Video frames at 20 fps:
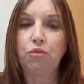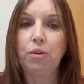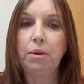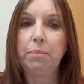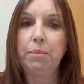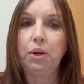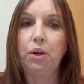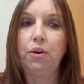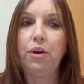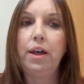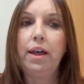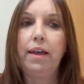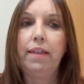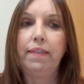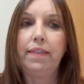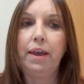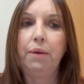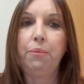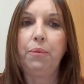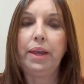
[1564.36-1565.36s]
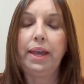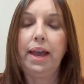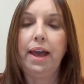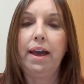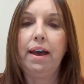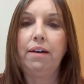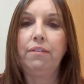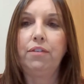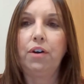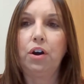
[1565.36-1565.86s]
is criminal, then we
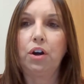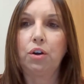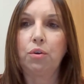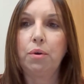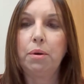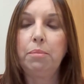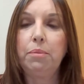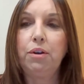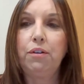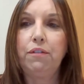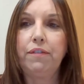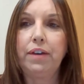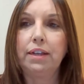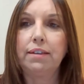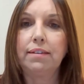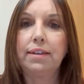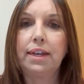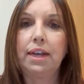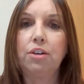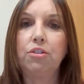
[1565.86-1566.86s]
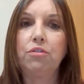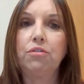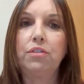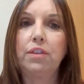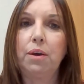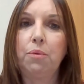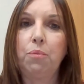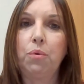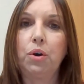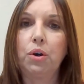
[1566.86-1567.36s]
have our criminal investigators
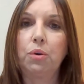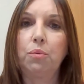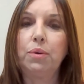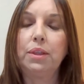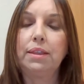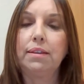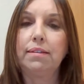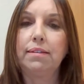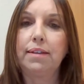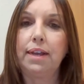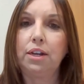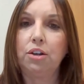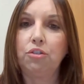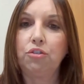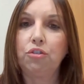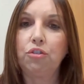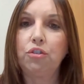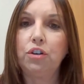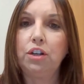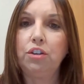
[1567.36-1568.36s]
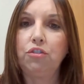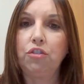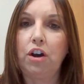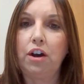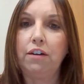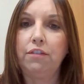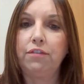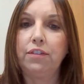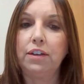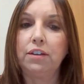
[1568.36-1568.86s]
that work with the state attorney's
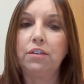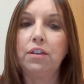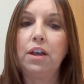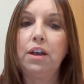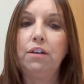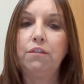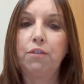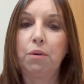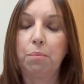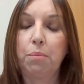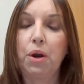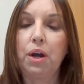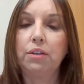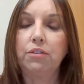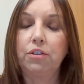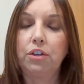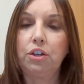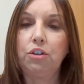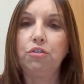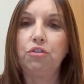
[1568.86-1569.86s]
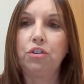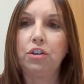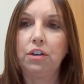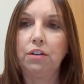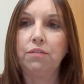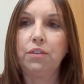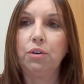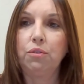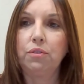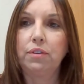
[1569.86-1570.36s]
office for prosecution
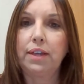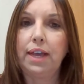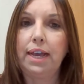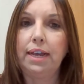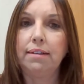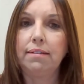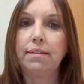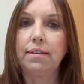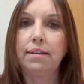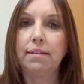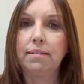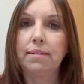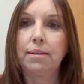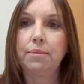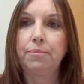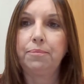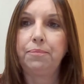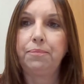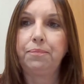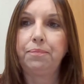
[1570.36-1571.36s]
of those cases.